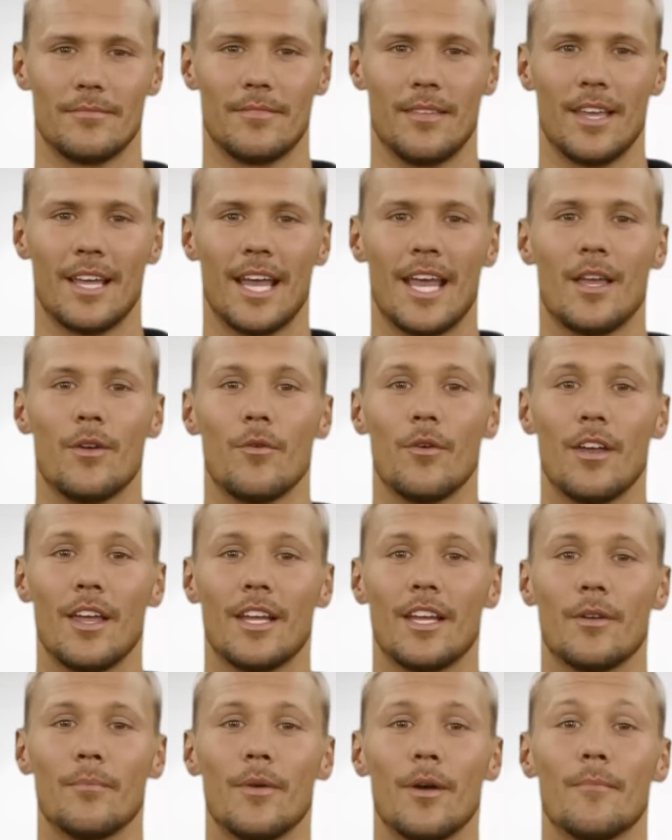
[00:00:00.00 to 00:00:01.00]
The aorta
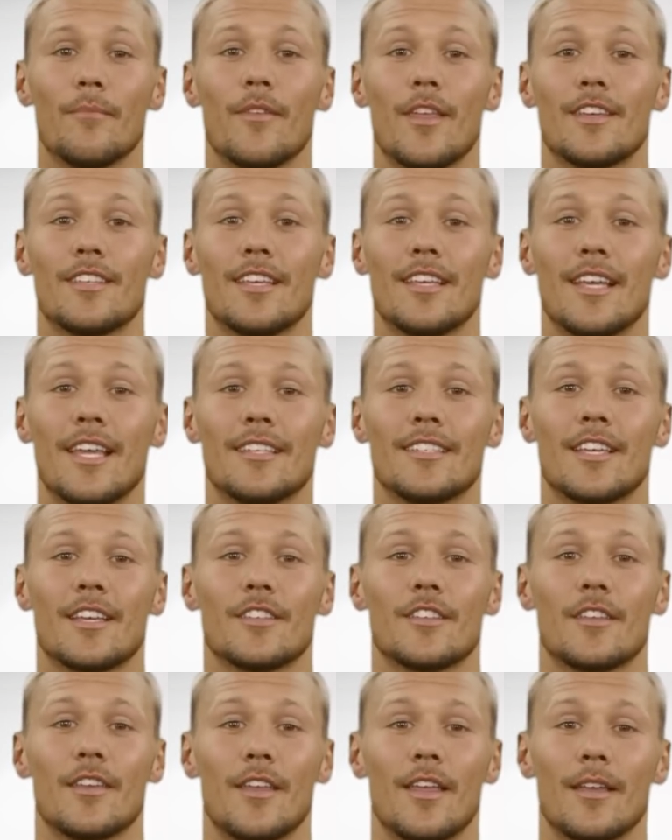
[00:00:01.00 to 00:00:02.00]
can be printed
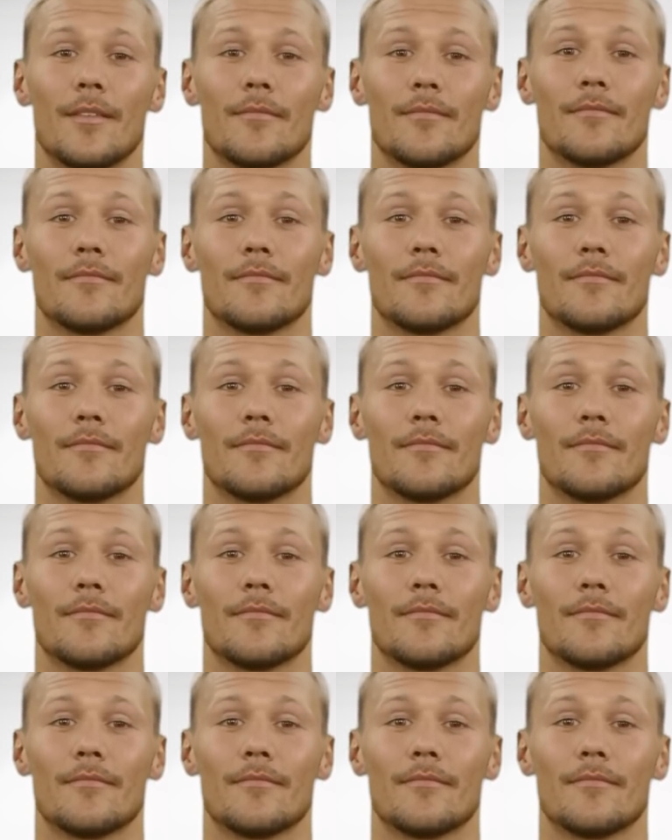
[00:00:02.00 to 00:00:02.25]
additionally.